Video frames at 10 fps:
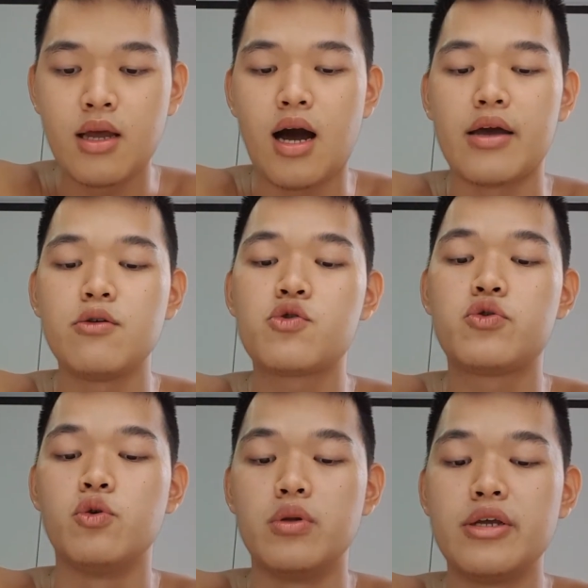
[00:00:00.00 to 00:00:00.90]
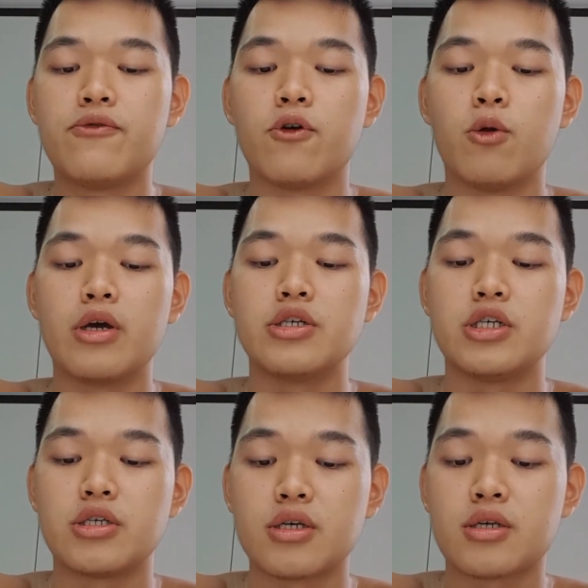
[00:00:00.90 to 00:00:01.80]
Are you truly following
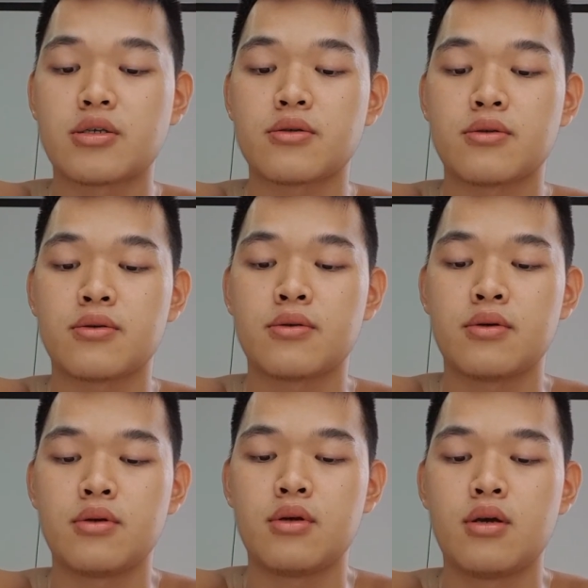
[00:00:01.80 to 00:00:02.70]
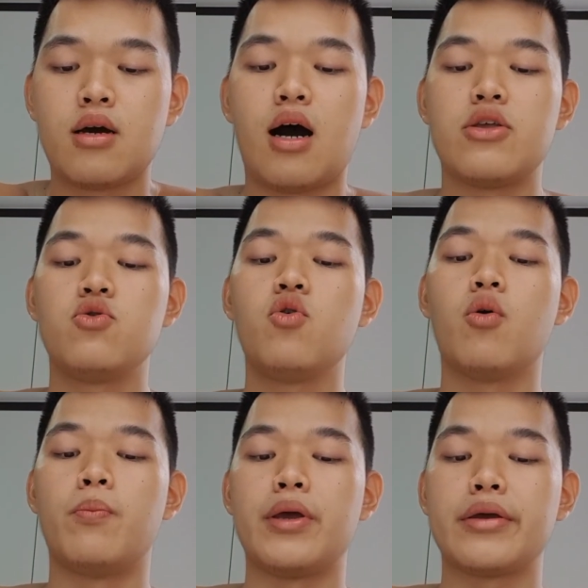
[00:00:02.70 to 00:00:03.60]
Jesus? Are you
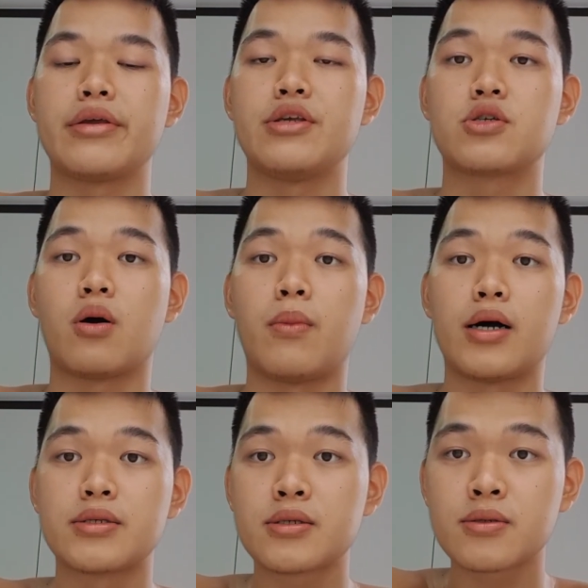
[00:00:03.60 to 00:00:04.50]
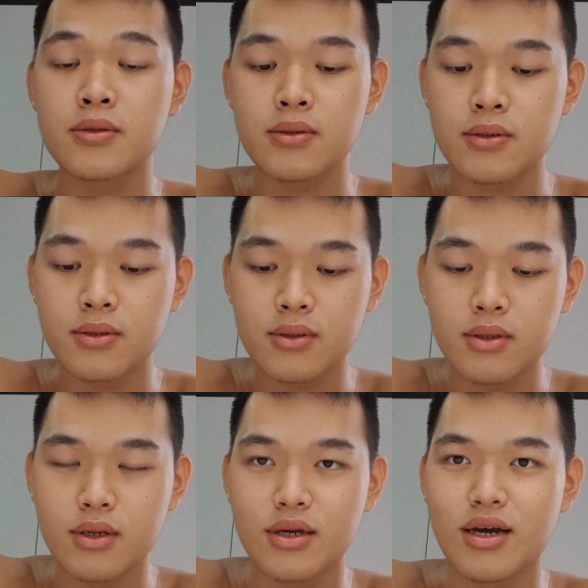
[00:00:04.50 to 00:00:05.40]
obeying his commands?
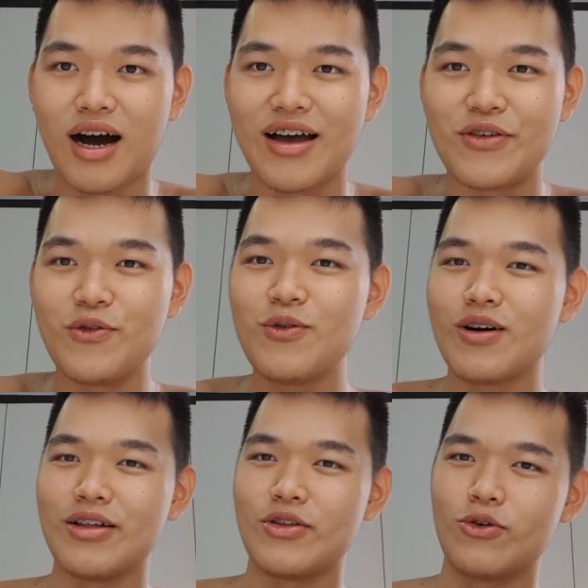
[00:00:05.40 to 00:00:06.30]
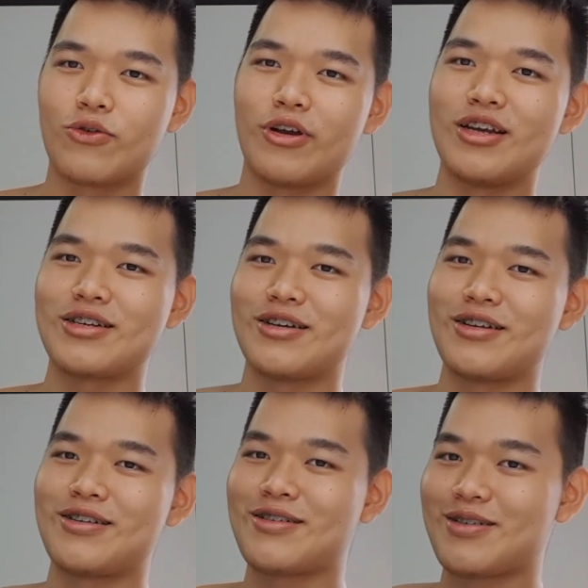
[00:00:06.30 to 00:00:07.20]
Are you a new
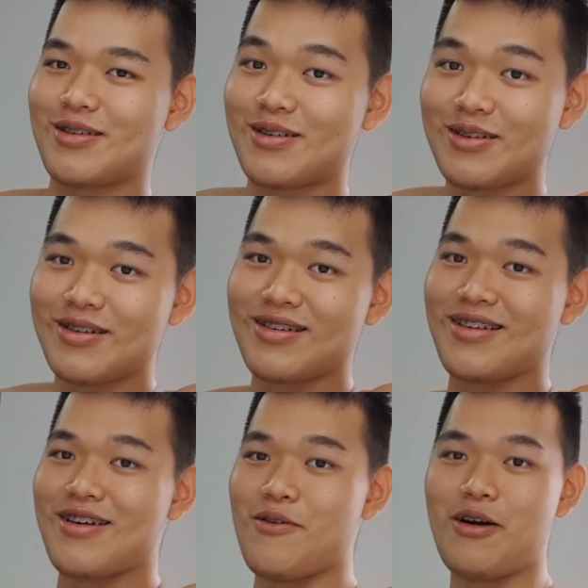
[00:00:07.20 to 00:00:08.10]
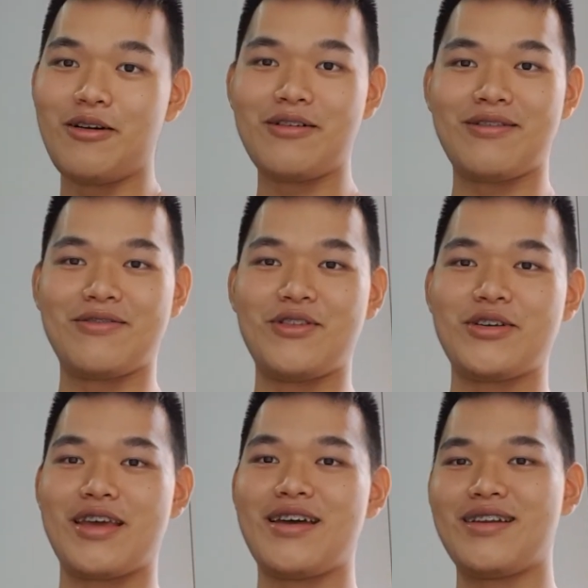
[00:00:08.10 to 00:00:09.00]
creation? Well, not
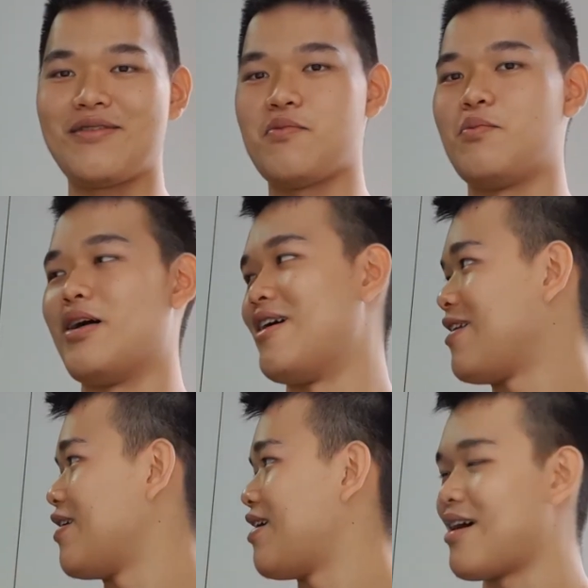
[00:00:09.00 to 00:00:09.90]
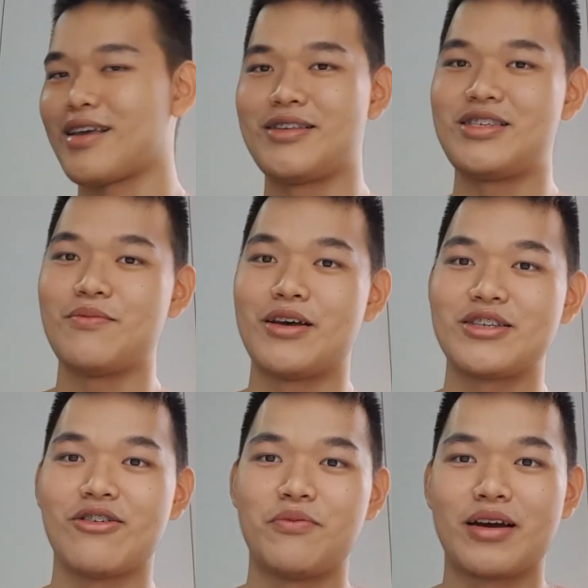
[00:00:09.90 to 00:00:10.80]
yet, but I can see
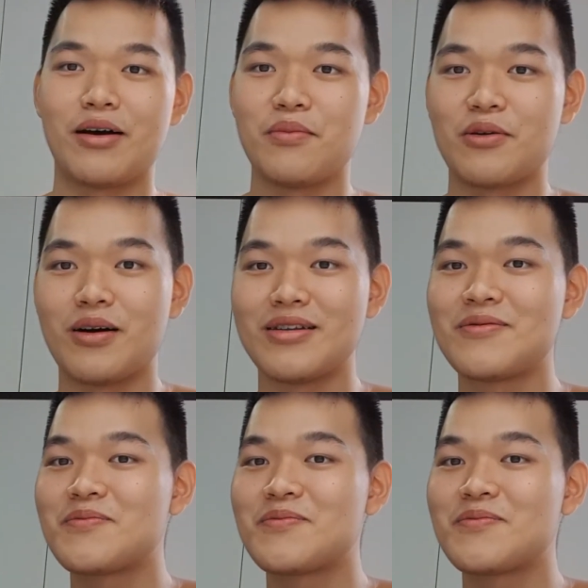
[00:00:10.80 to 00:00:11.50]
myself becoming one.